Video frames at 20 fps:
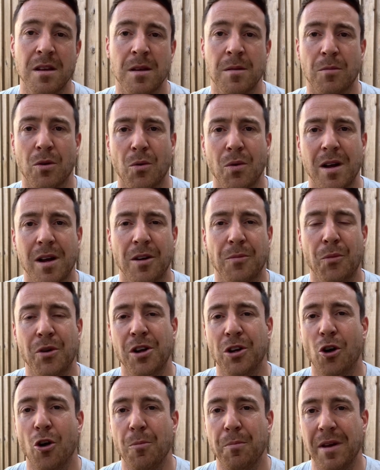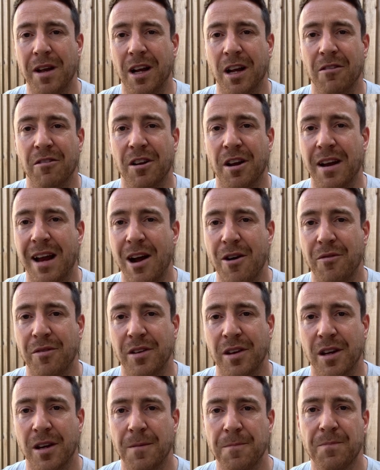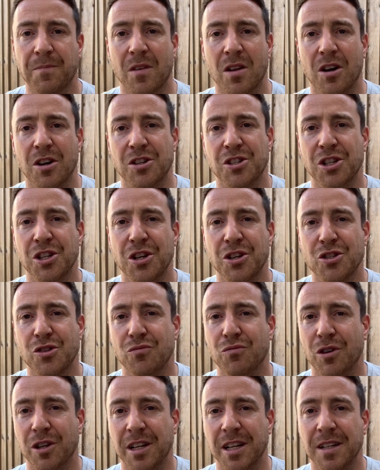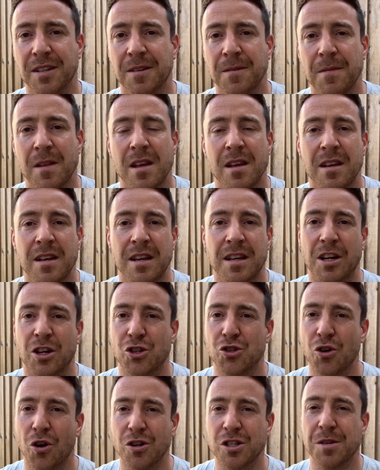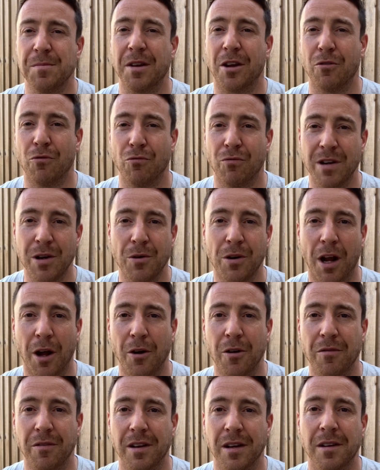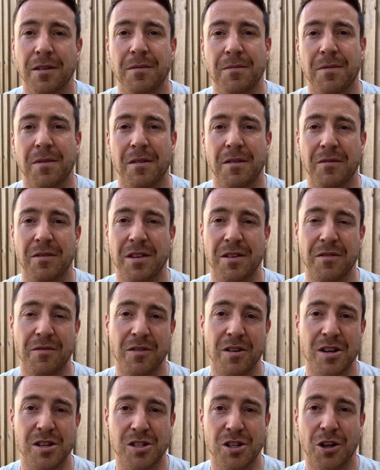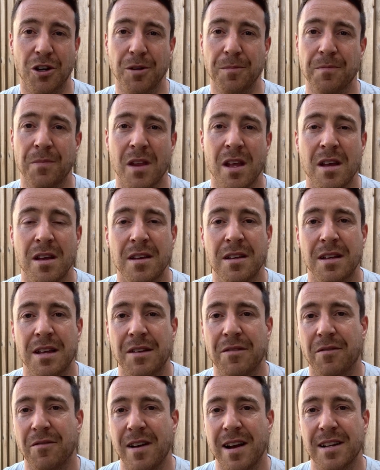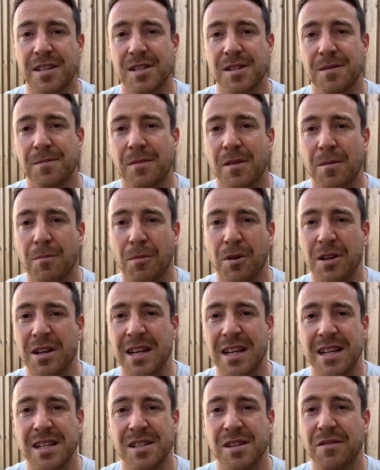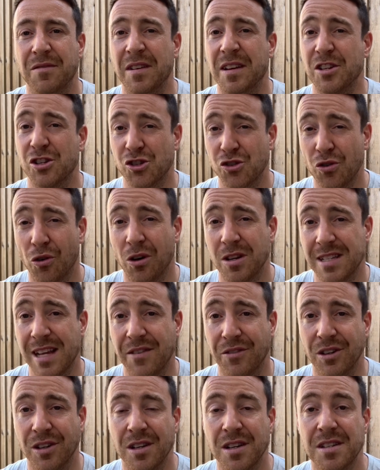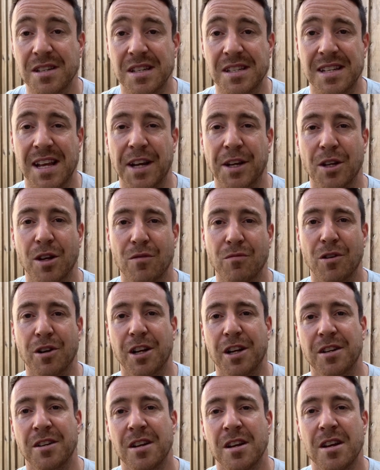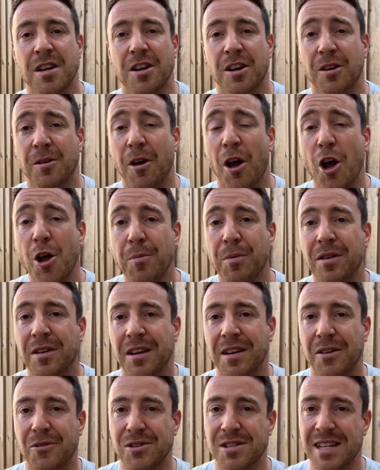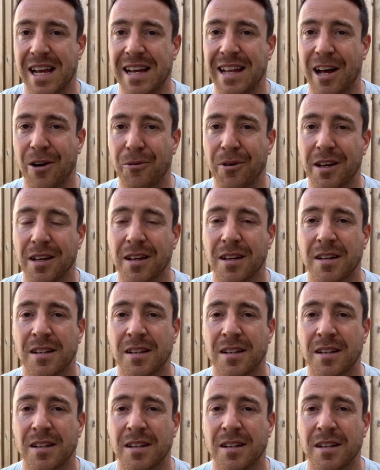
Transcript: But when I got bigger and healthier, I turned to running, and I tried to make a real go of it for the first time. In fact, my knees feel as strong as ever since taking up running, and I'm hoping that they'll stay that way.